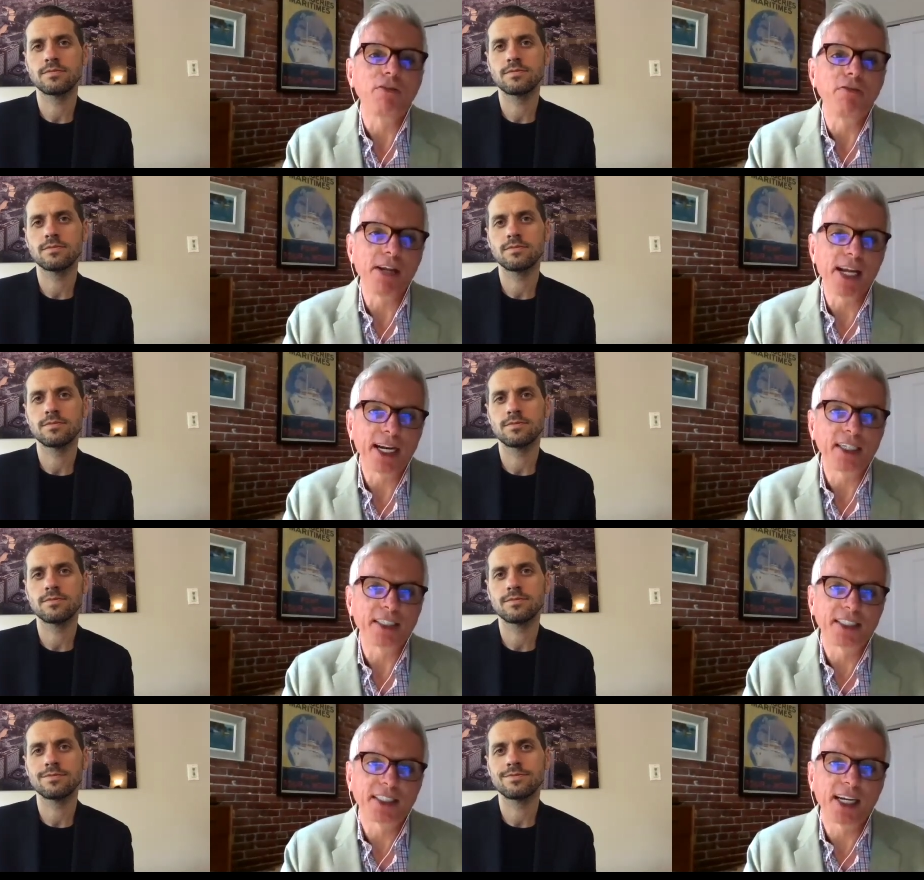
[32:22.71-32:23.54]

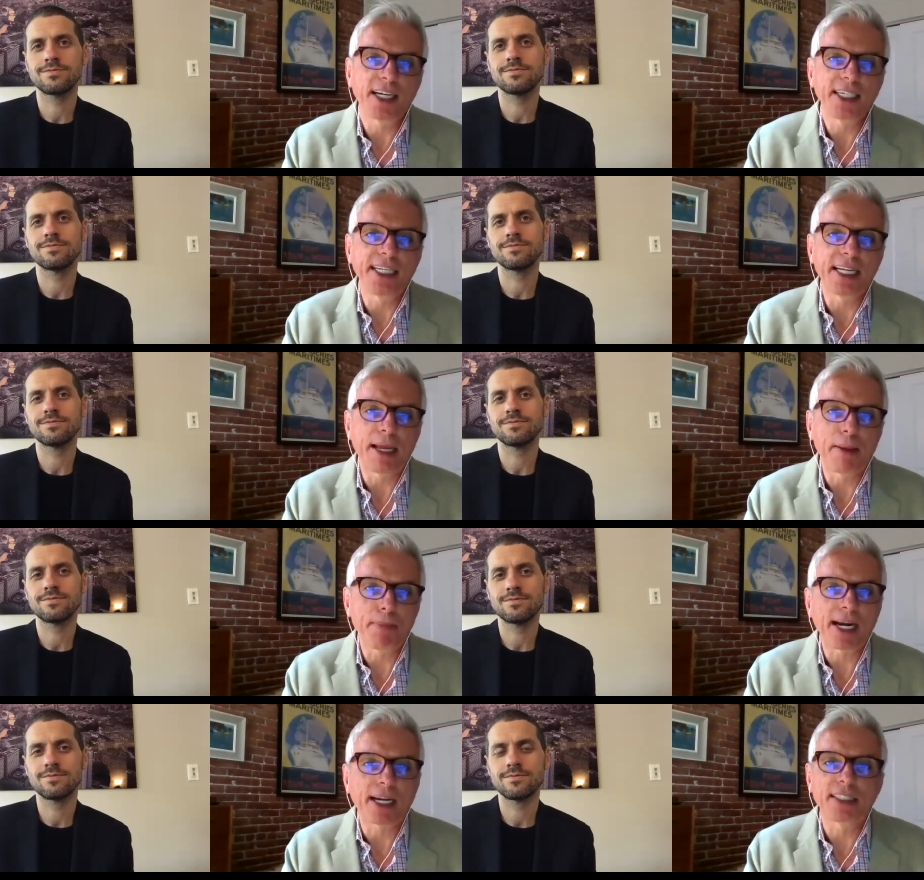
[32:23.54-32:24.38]
Speaker 1: re-enter society and
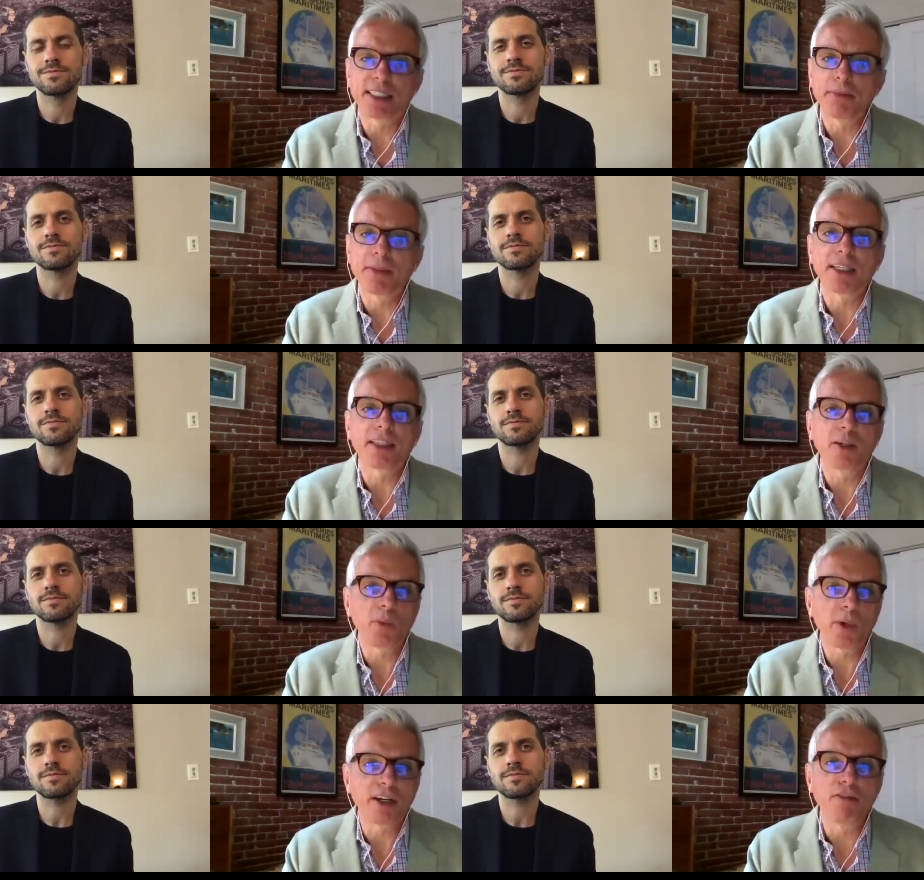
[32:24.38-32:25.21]
get back to something
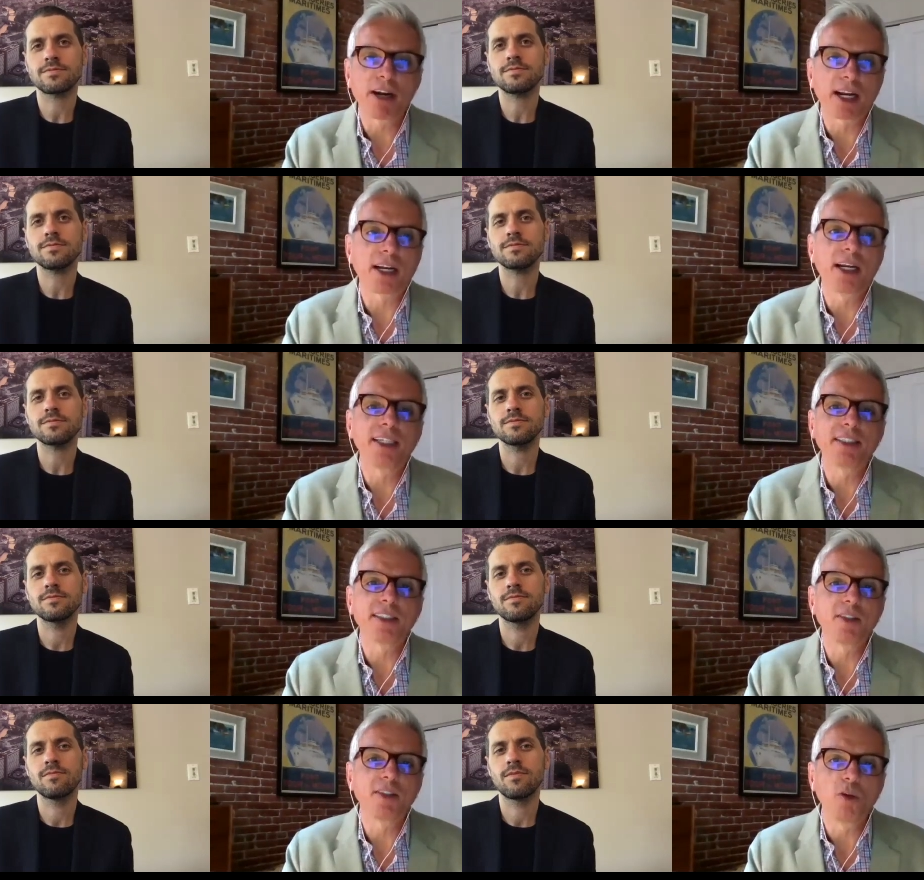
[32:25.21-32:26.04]
that we can
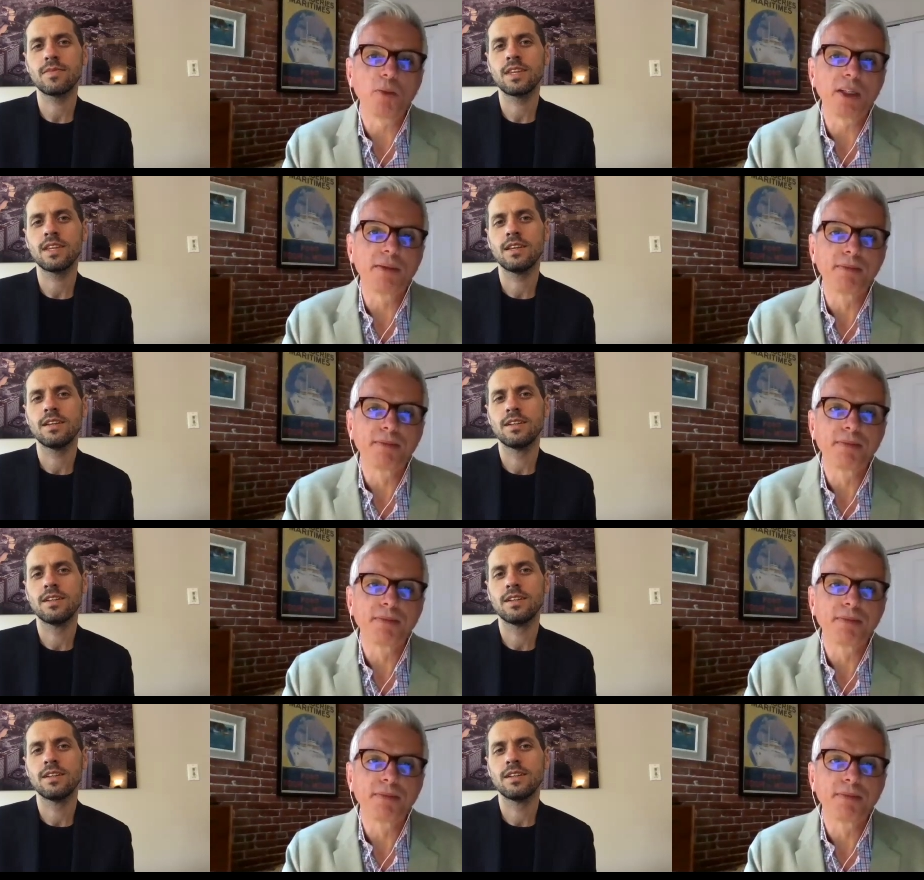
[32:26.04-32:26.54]
recognize as normal?